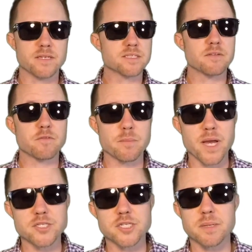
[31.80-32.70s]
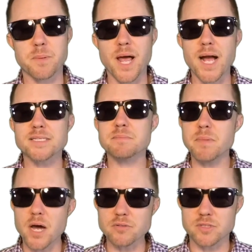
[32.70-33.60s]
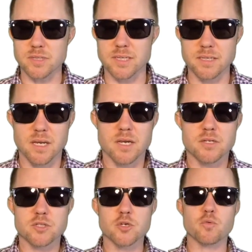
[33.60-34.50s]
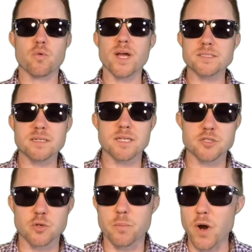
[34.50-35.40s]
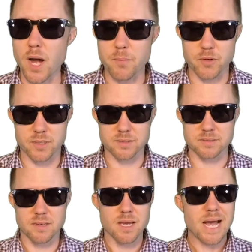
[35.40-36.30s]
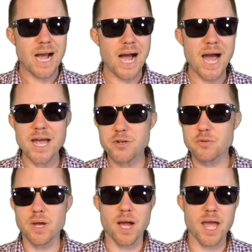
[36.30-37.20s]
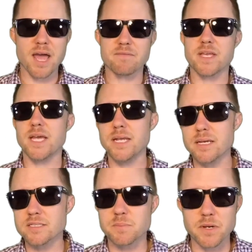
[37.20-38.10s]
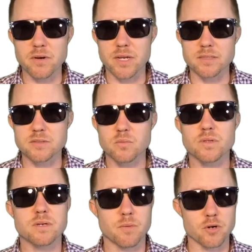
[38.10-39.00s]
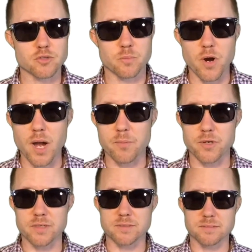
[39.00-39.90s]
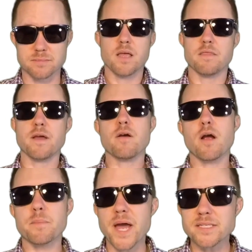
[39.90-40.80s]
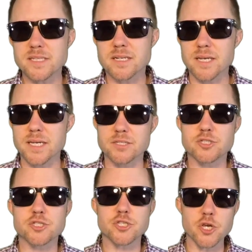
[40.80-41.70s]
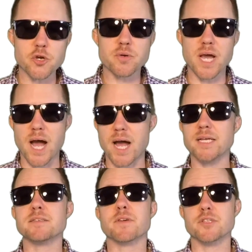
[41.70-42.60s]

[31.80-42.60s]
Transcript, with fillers: This information applies mostly to residential properties. I do not have any experience with commercial properties. There are basically two kinds of